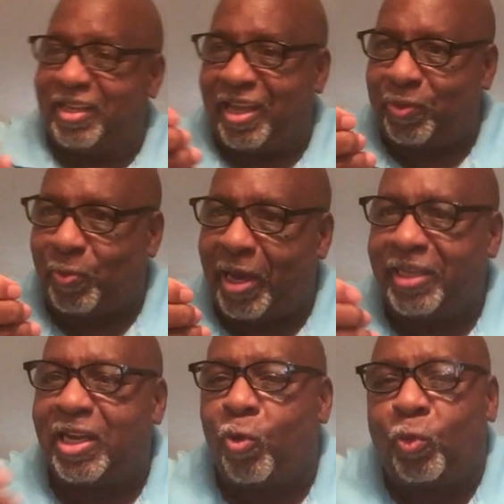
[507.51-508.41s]
That's why
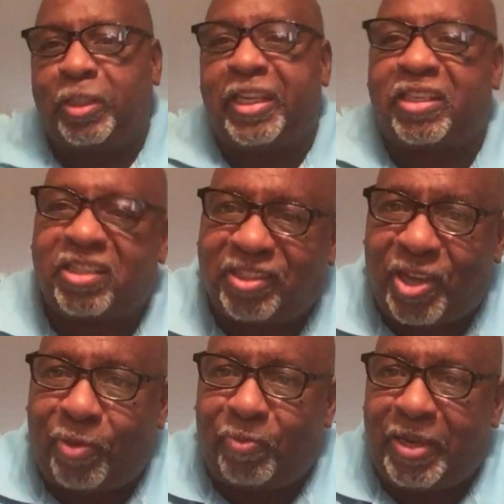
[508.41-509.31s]
you're going to get your
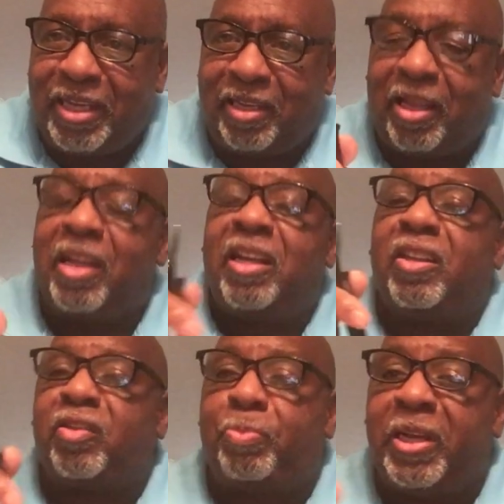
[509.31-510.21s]
jump ring,
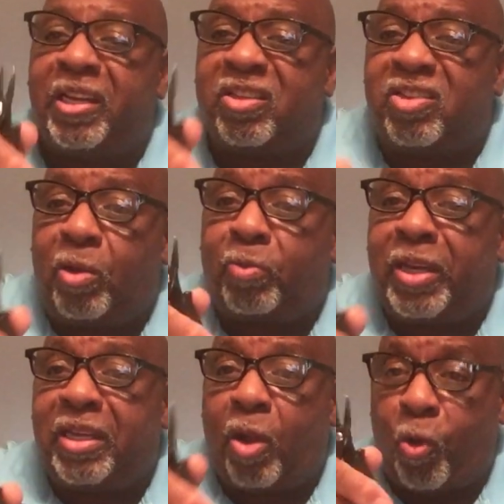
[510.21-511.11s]
split jump
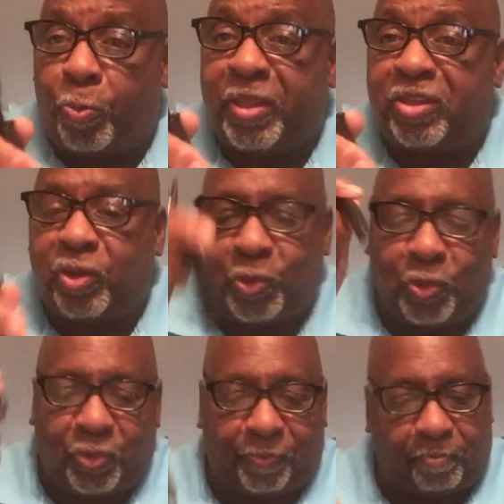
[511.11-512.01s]
ring open
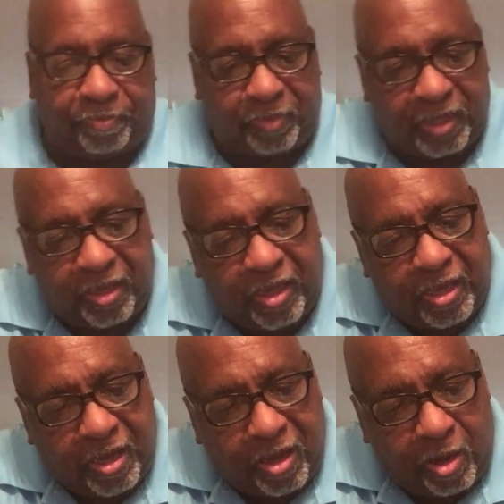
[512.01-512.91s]
tube.
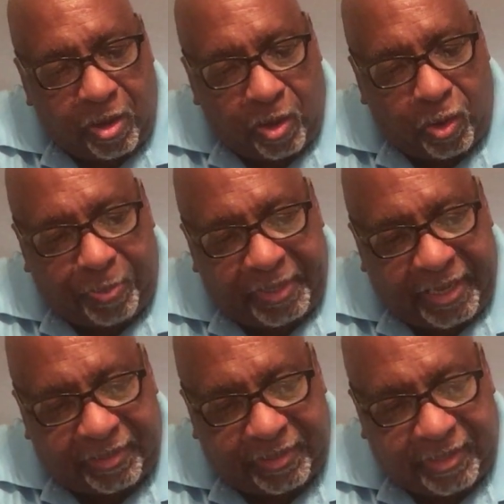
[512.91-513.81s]
Open
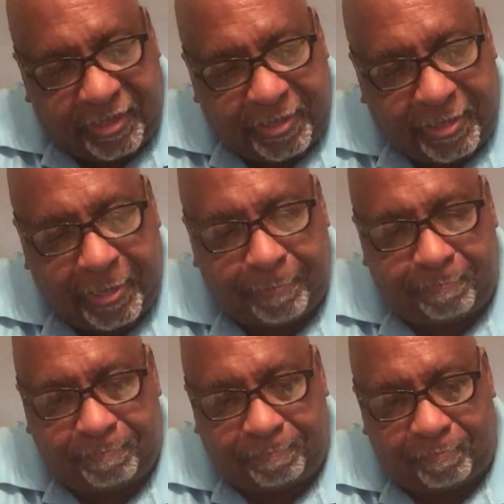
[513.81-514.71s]
that sucker
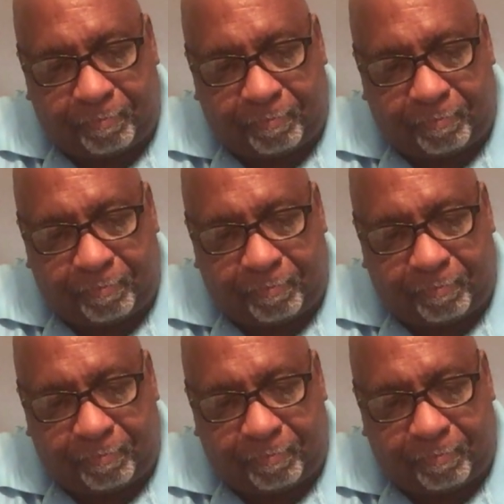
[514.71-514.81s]
up.